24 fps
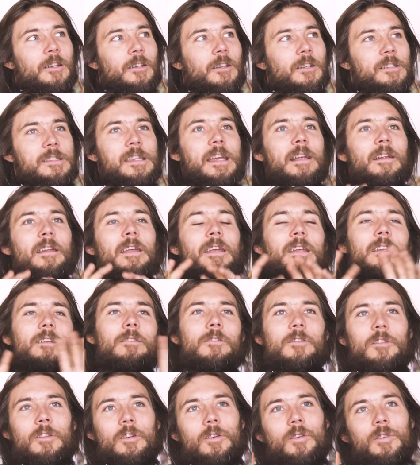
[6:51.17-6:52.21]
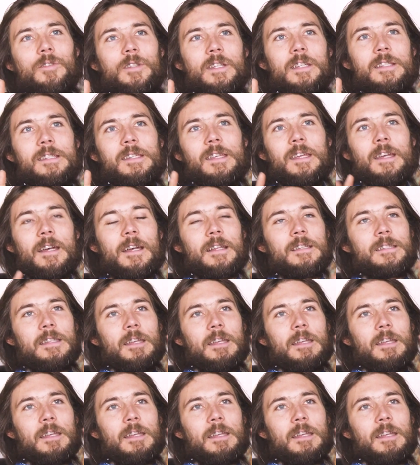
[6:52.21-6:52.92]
because like the old DC ads,